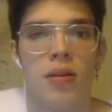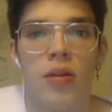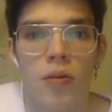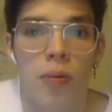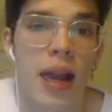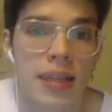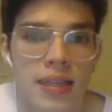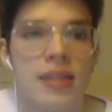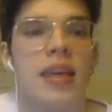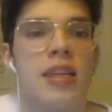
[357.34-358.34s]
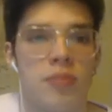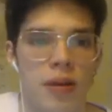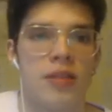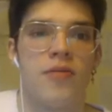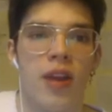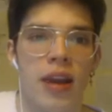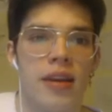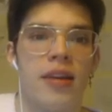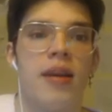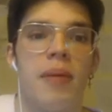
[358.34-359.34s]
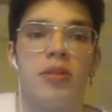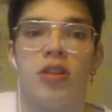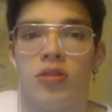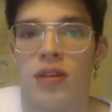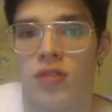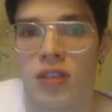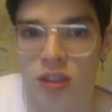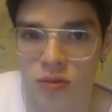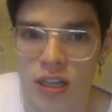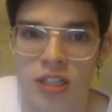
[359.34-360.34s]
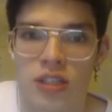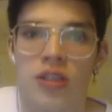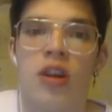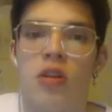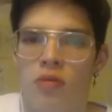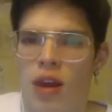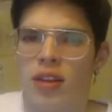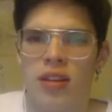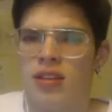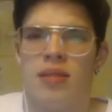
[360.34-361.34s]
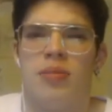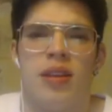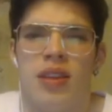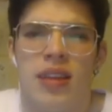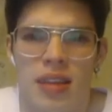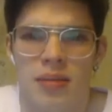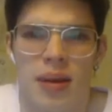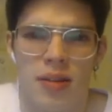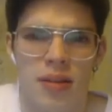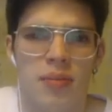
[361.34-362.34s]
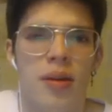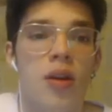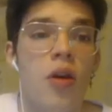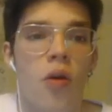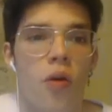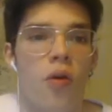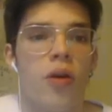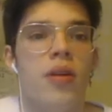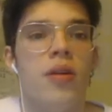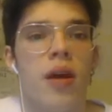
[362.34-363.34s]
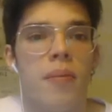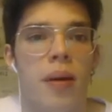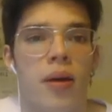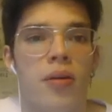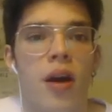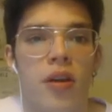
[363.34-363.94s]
practiced expressive writing about distressful situations rather than simply thinking about them or about other